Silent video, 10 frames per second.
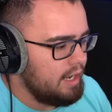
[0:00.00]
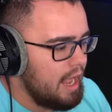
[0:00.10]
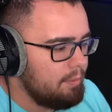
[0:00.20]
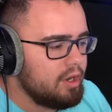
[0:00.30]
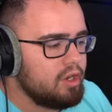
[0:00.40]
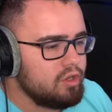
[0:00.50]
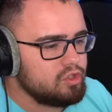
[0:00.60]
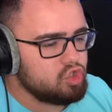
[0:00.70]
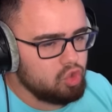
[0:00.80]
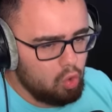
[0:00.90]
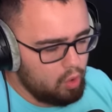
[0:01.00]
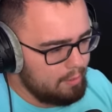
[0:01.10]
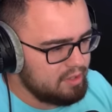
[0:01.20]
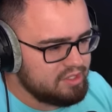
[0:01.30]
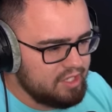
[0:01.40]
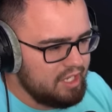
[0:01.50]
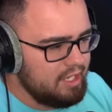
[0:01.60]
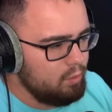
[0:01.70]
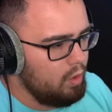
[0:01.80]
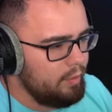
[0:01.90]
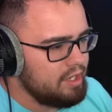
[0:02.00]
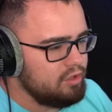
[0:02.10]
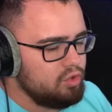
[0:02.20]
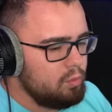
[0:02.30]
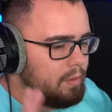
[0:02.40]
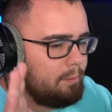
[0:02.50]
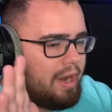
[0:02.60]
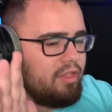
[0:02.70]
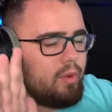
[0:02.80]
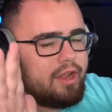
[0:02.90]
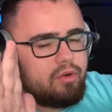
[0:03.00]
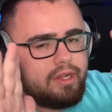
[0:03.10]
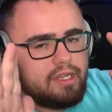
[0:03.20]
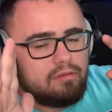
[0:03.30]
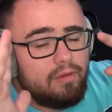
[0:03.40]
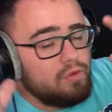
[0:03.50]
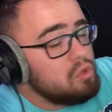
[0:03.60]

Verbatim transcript: now I'm going to go to the store. I'm going to see what we can do. But by the way, Cranking, if you